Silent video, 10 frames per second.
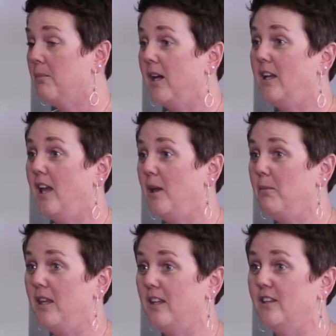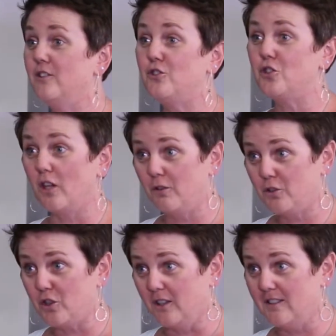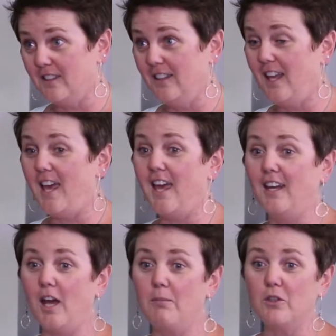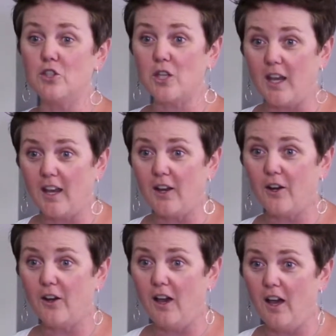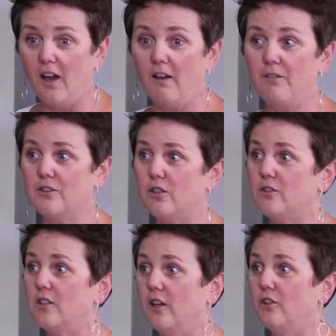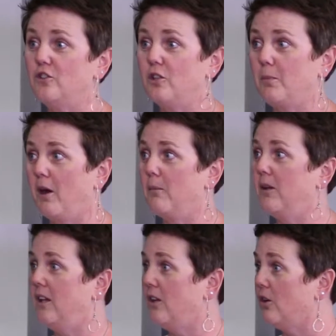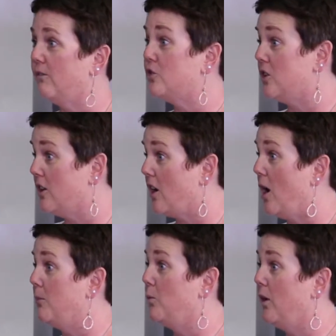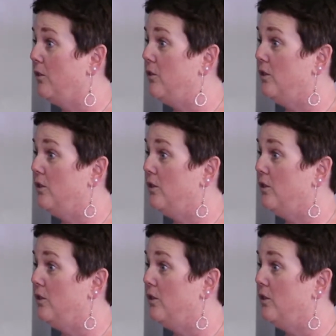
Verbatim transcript: My name is Jennifer Johnson, and I'm the chair of the sociology department here at Virginia Commonwealth